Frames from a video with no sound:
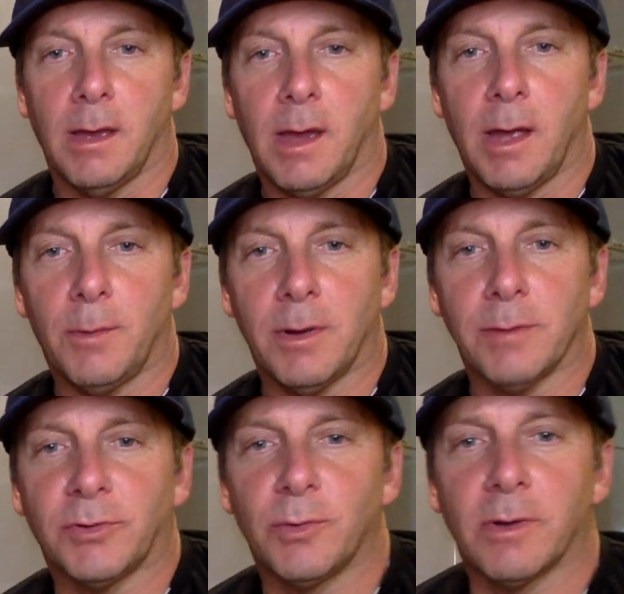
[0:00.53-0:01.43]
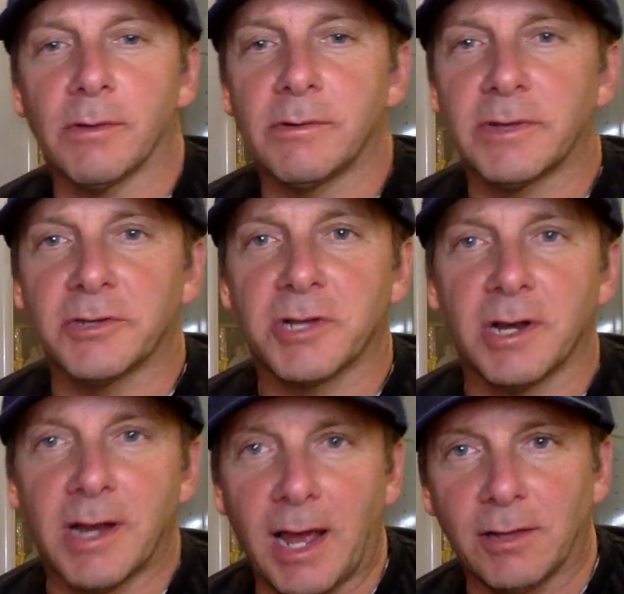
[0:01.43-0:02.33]
Hi, welcome to another edition of
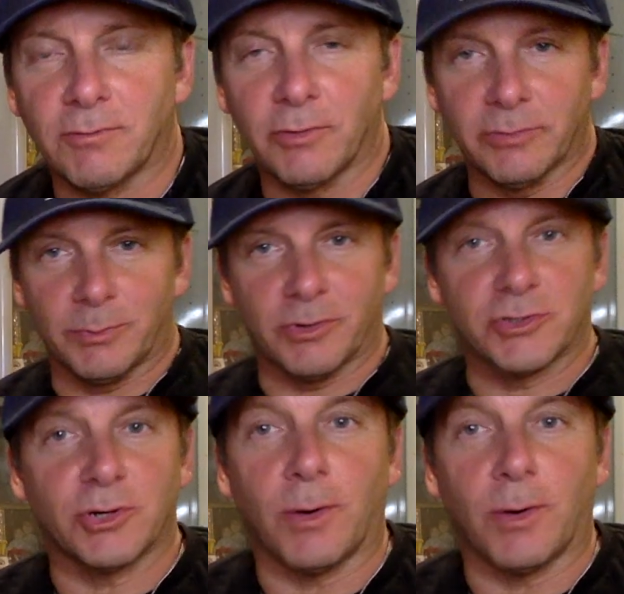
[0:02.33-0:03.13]
the Alan Rosenberg Show.